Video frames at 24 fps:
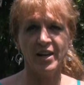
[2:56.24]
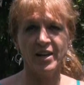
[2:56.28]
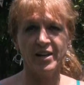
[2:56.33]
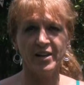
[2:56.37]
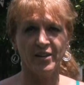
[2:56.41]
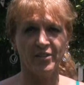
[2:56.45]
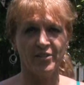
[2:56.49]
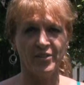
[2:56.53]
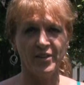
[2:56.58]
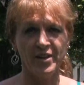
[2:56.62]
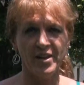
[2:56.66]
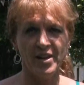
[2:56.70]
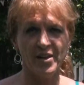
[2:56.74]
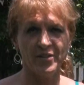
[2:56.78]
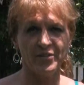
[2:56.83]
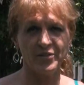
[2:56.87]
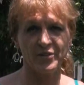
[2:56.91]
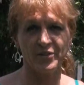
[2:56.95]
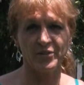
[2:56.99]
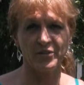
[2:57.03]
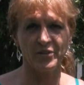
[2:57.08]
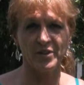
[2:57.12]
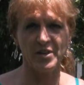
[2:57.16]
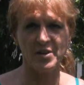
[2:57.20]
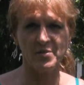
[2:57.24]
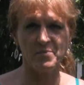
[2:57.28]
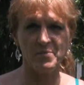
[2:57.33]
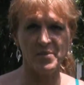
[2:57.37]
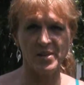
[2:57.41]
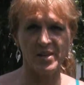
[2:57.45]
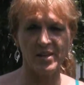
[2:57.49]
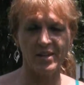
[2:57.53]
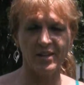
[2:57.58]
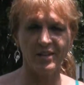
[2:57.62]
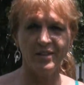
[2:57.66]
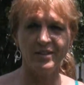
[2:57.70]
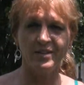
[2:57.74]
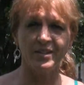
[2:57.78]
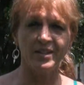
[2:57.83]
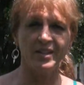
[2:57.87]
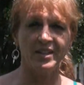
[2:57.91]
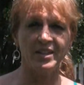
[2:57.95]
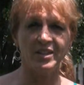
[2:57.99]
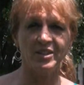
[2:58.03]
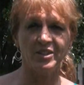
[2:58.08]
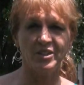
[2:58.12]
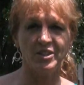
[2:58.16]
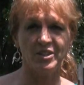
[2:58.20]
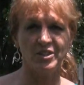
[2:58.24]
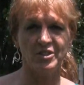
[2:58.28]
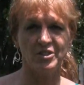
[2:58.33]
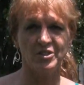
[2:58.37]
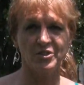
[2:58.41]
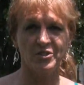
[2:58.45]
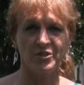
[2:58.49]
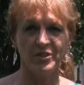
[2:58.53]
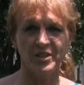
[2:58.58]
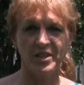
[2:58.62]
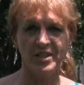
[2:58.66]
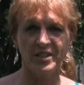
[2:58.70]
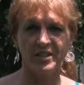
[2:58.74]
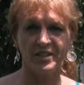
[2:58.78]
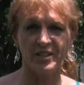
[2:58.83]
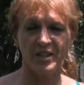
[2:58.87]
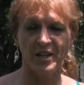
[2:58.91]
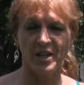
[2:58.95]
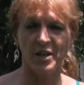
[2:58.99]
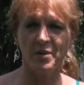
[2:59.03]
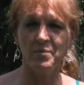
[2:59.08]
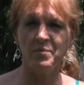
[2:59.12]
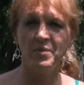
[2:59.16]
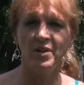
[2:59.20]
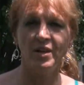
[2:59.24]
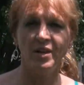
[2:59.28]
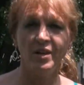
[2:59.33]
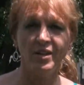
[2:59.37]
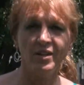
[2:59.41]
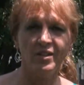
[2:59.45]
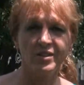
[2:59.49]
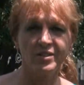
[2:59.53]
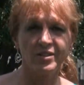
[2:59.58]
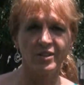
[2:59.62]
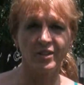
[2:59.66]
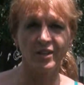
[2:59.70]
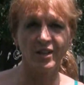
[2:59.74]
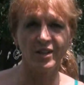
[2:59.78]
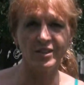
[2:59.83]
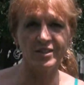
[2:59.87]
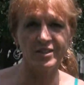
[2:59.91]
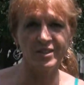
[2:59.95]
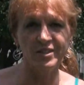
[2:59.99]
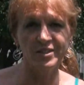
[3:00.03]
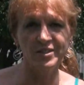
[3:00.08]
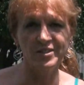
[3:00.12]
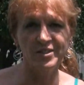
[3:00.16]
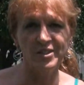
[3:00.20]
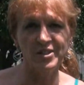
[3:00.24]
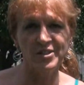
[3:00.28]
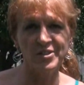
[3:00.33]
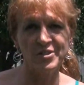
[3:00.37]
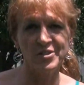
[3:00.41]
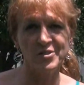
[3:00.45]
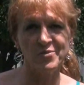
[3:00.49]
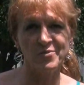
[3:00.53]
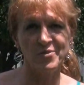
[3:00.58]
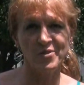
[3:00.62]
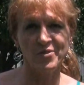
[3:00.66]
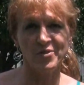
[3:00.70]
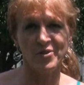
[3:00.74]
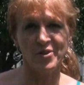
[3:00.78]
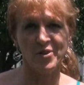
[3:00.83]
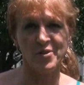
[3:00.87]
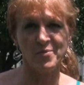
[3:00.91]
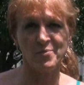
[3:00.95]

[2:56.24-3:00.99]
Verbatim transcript: to thin out the green beans and get these strings up. So let's continue with our